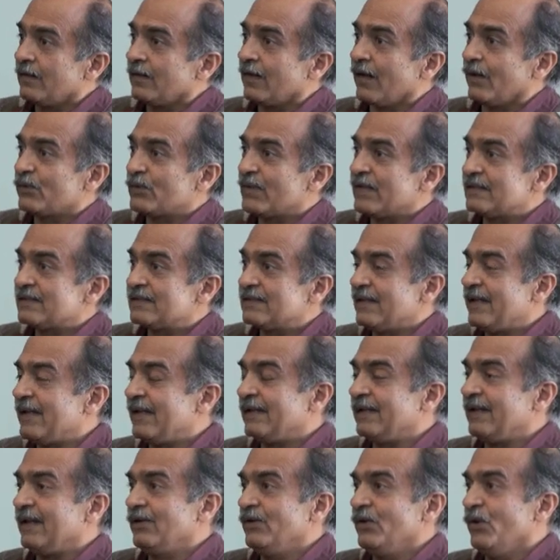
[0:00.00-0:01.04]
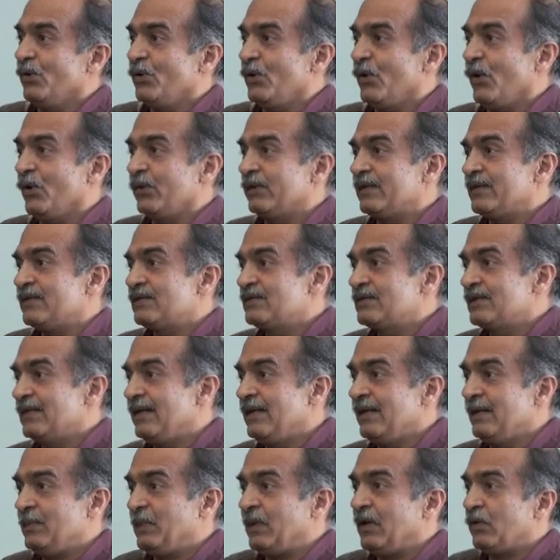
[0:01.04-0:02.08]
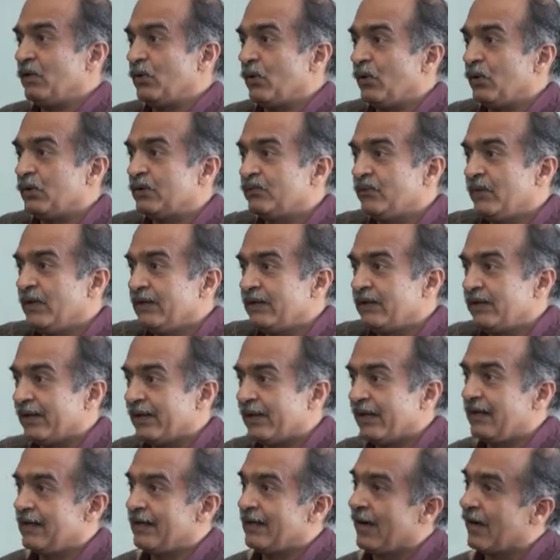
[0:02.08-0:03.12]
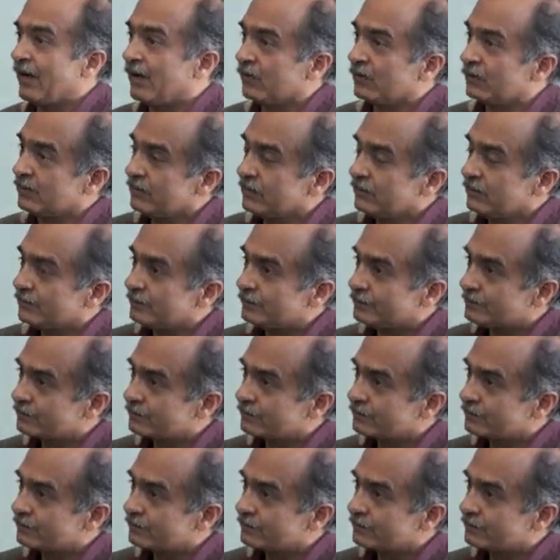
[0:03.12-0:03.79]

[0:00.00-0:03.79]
Now they say that no, this GDP growth will trickle down